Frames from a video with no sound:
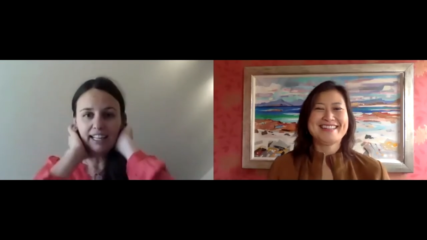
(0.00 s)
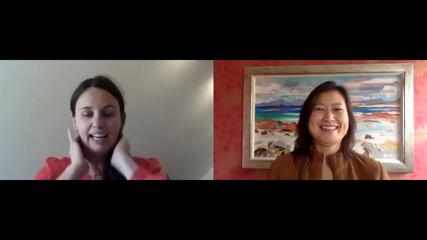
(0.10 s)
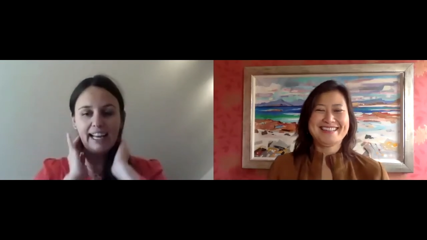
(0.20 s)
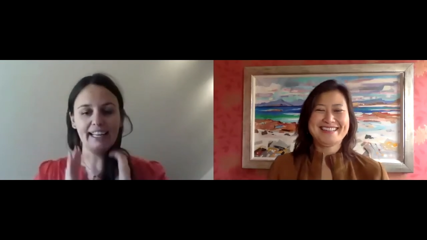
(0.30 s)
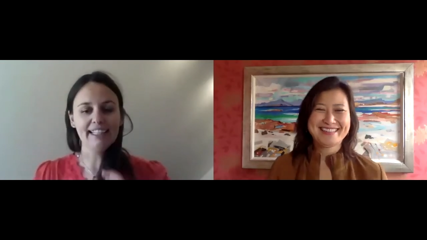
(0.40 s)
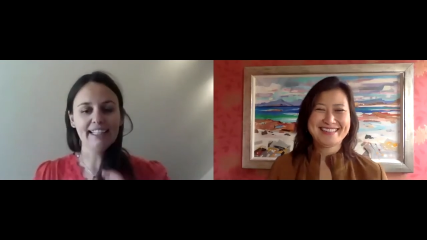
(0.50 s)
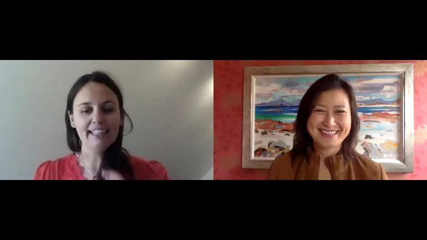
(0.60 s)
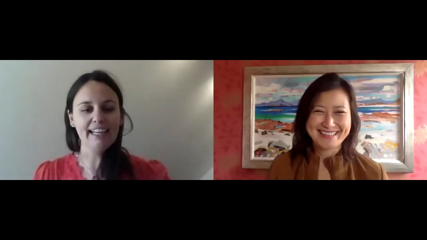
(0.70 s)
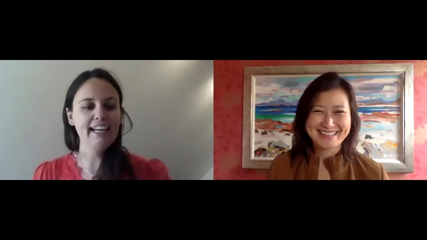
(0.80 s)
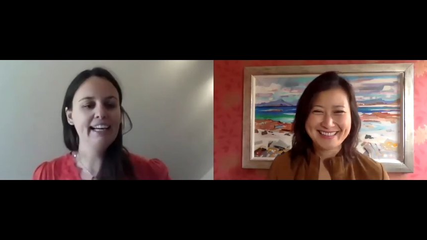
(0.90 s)
Speaker 1: and
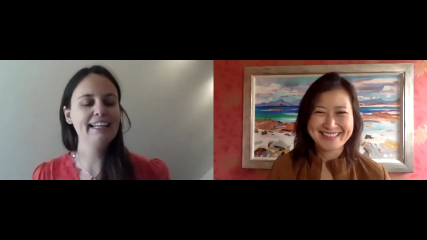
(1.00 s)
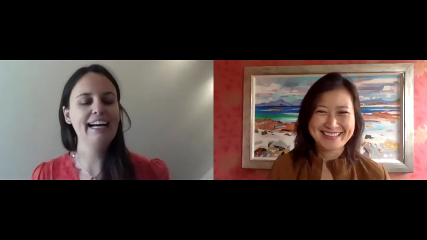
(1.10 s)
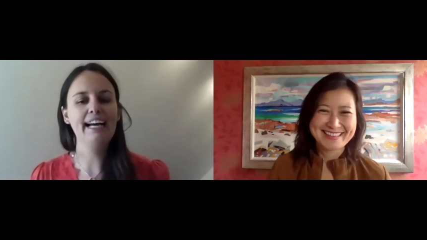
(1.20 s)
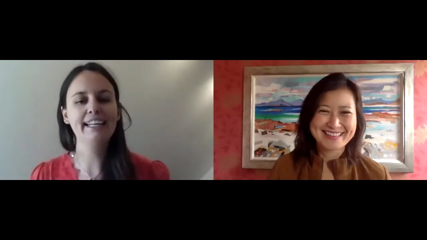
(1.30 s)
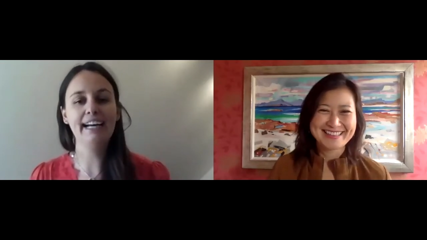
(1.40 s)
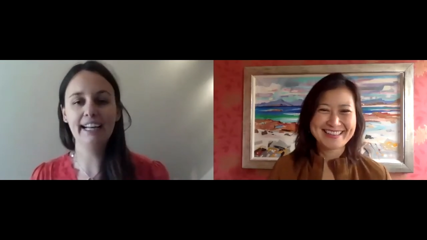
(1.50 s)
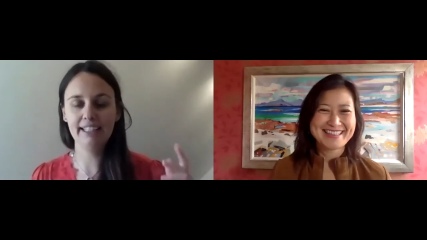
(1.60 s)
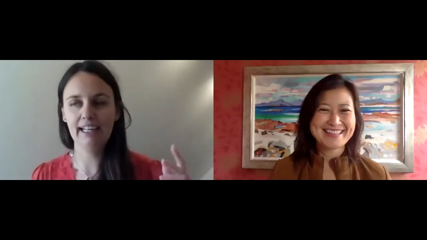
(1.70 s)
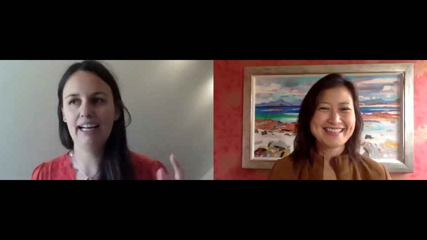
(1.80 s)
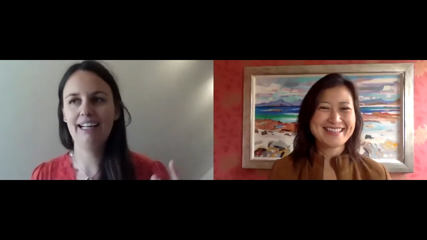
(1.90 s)
and and I,
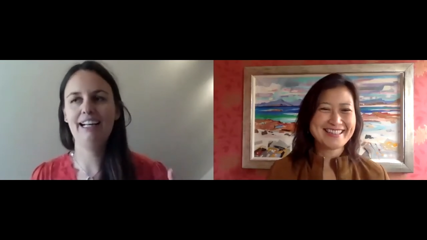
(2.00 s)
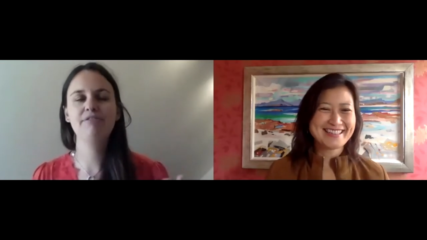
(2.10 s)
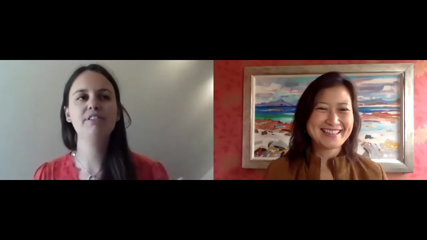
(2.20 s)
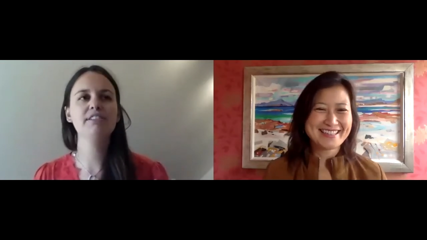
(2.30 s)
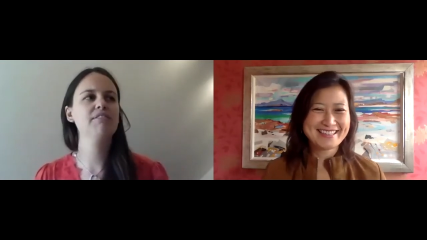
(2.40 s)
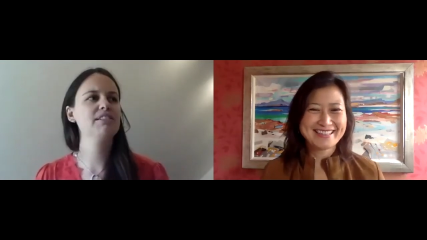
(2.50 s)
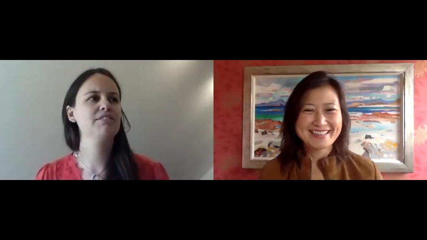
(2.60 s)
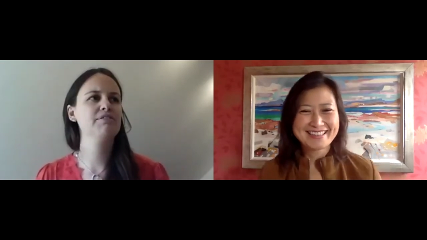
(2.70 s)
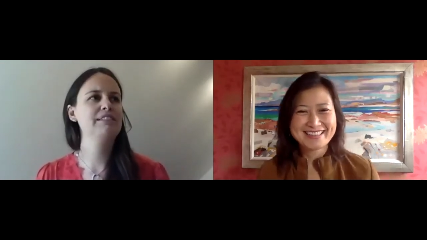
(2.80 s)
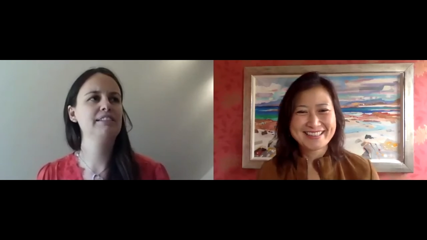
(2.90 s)
I at first I
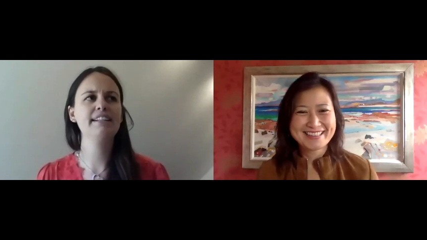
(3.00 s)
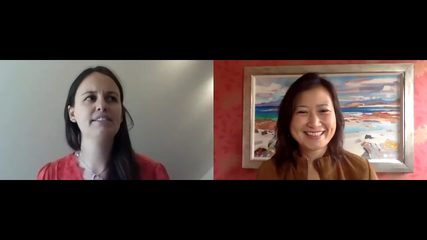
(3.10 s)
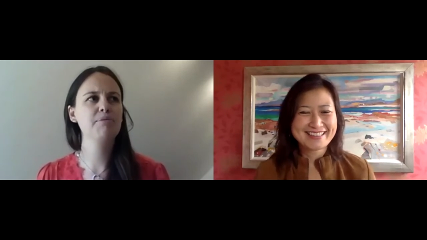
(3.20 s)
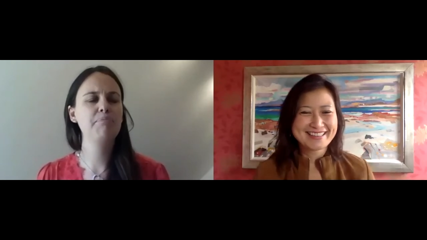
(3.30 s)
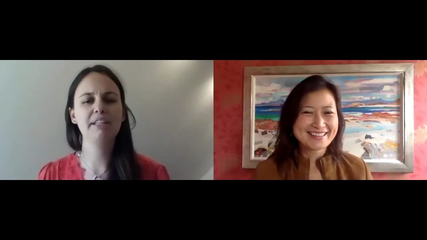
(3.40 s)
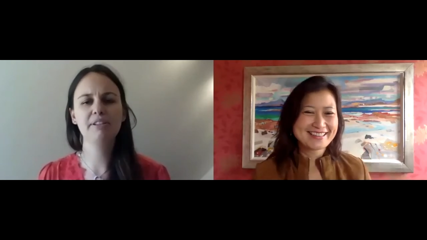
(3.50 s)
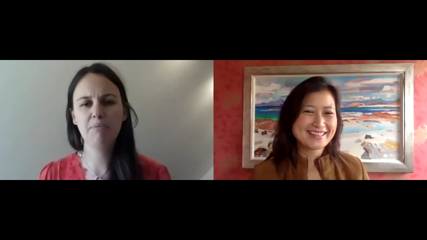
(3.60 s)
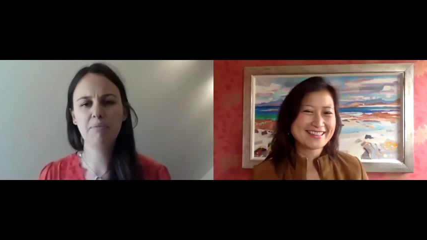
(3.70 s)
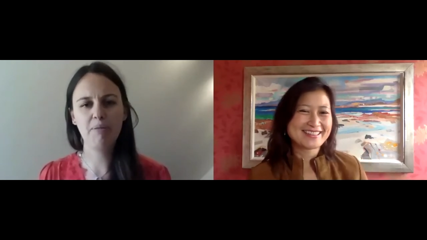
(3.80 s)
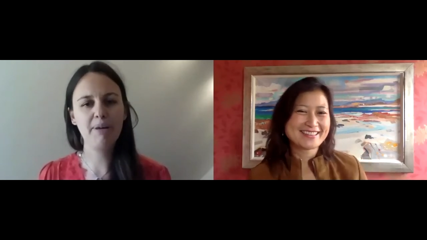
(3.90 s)
was that's a big
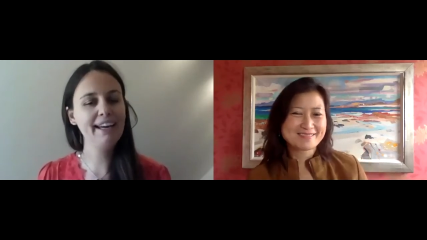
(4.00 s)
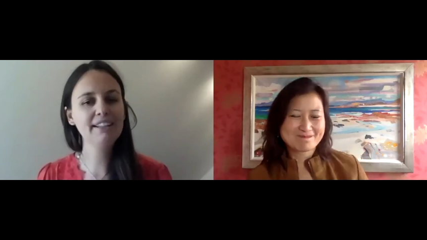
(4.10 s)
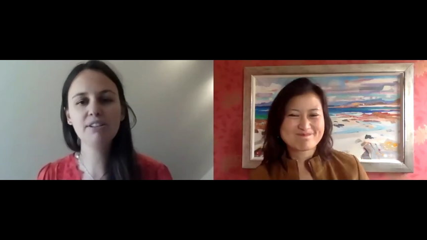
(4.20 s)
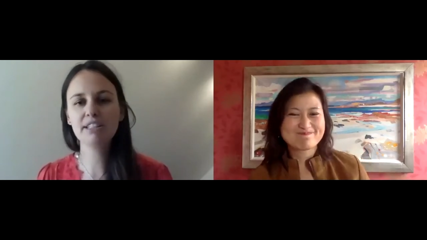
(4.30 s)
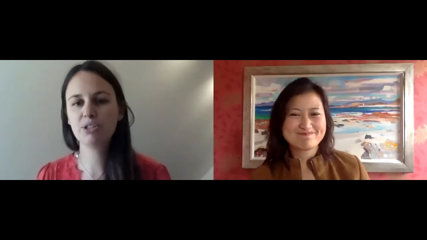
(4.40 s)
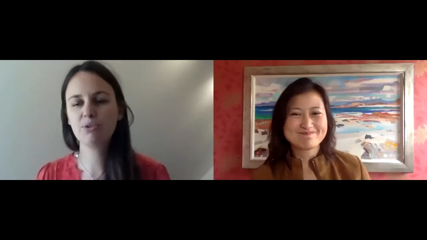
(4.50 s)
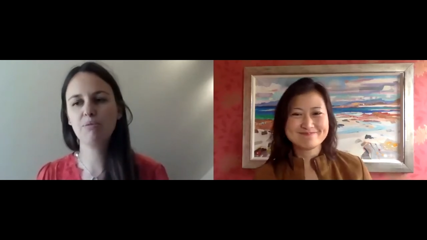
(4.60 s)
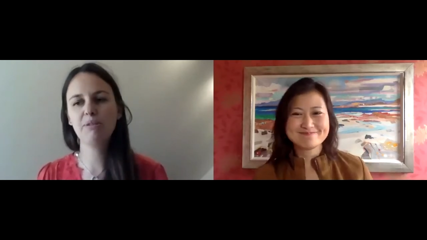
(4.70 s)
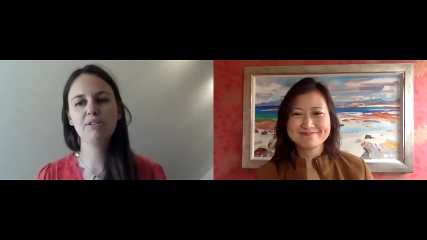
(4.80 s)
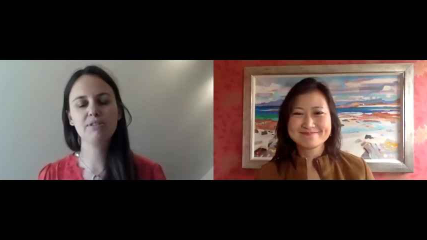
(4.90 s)
number, but I know it's true
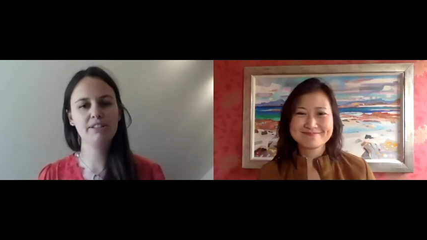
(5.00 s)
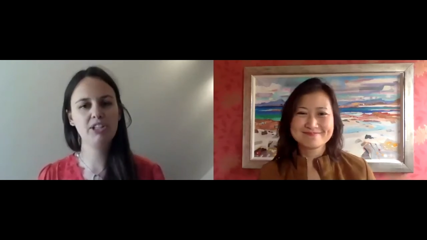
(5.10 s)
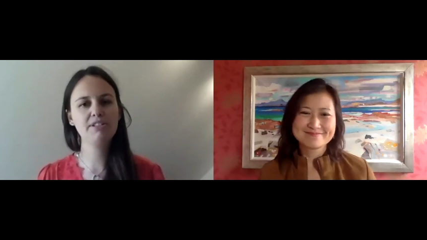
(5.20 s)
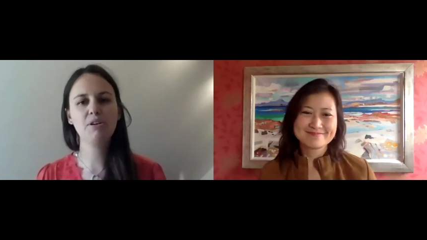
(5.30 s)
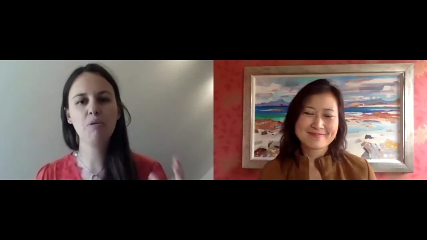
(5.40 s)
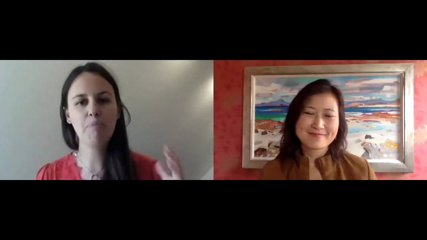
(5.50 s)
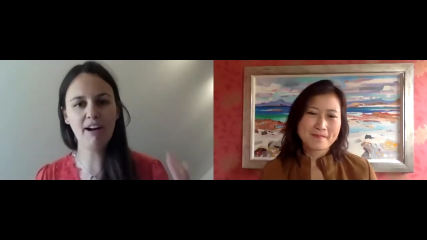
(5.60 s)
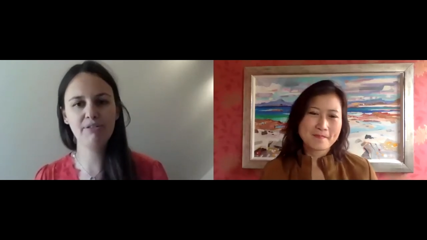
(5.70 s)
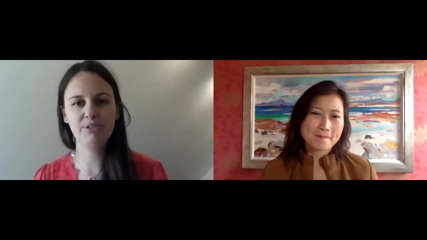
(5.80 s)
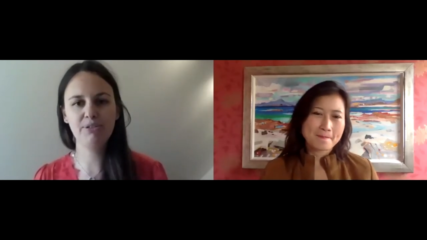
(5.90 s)
because just a
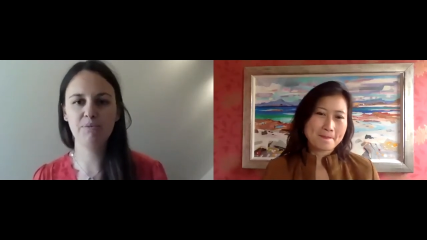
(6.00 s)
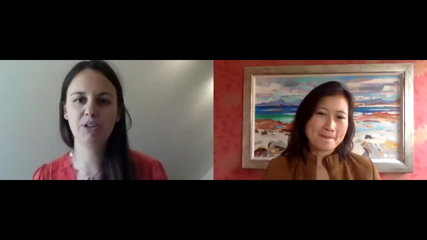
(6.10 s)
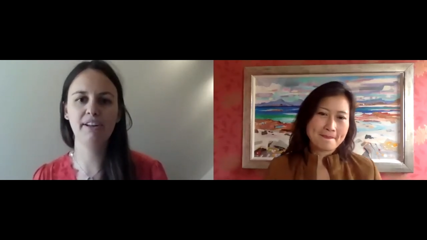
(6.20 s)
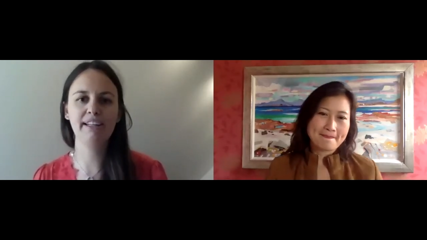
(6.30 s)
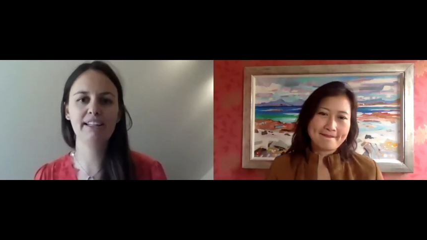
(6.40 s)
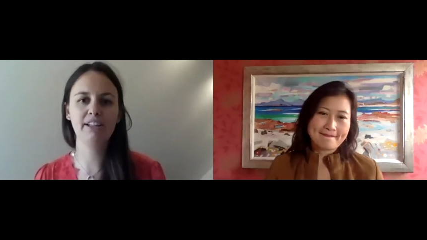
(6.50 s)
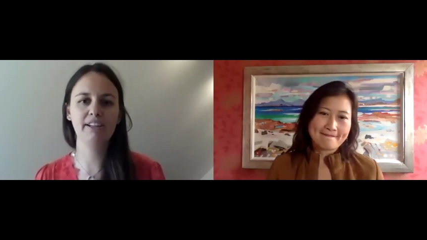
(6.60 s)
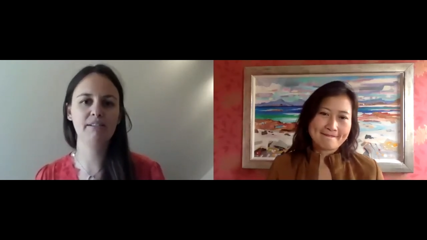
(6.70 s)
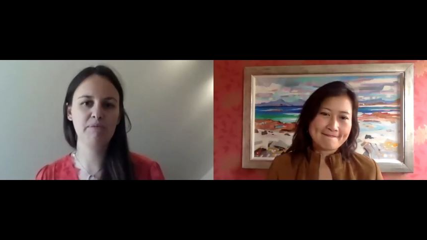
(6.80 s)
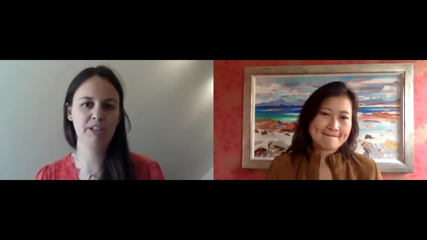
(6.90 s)
perfume can
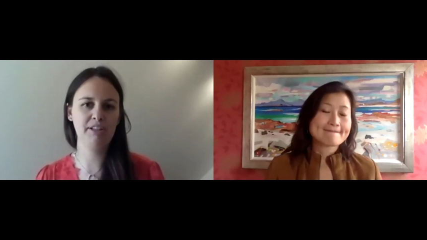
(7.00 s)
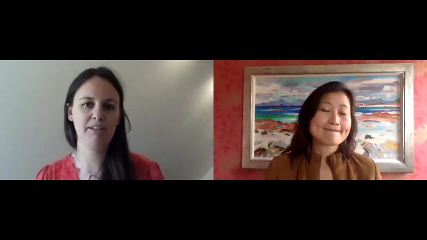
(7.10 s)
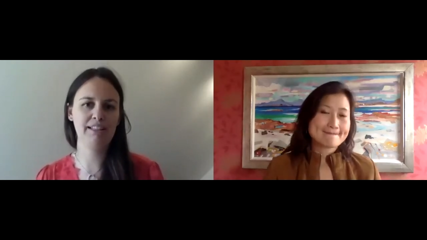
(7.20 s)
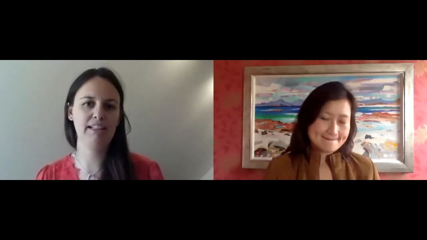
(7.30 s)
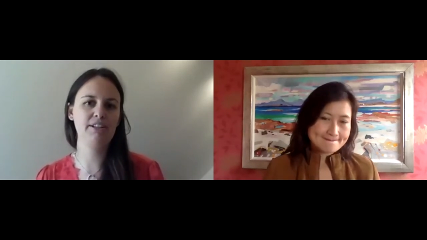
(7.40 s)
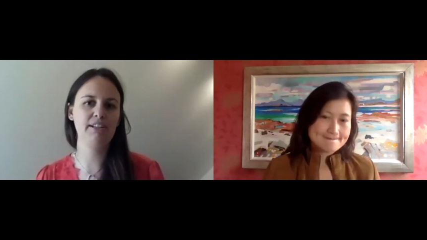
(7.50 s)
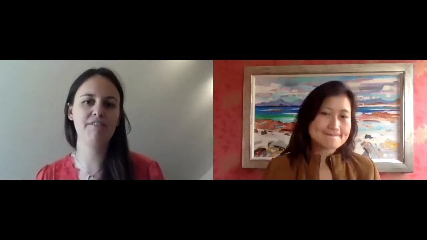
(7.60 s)
can can can have